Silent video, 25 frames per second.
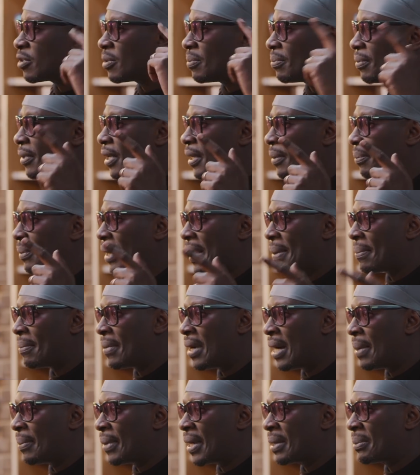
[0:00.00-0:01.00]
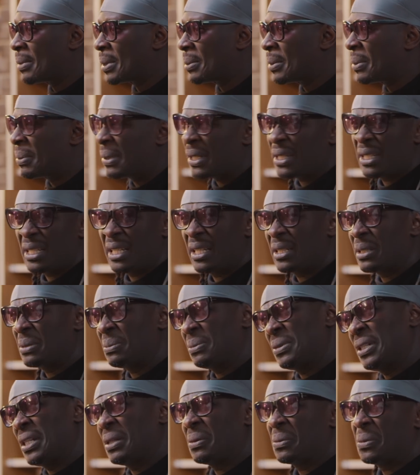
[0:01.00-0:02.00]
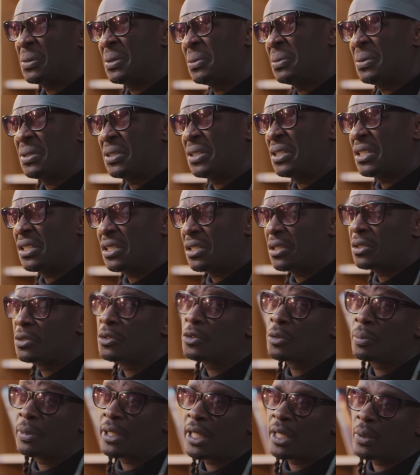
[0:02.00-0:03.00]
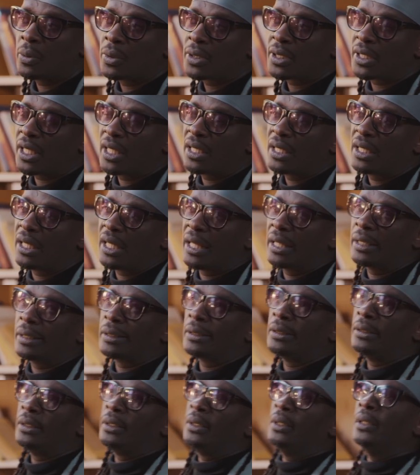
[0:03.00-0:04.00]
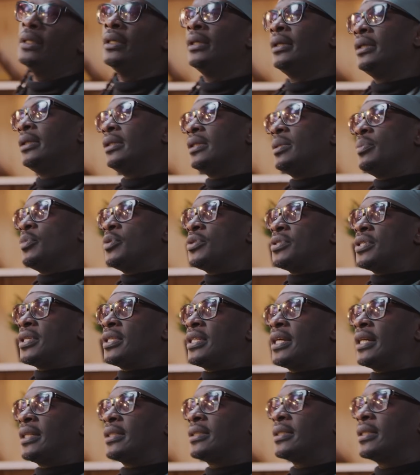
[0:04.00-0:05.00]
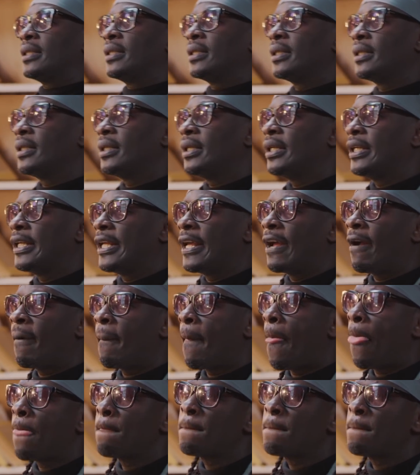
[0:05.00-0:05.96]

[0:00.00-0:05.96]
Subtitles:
for my mom, I remember my dad, I'm like, what was he listening to? But that was kind of like the music that, yeah.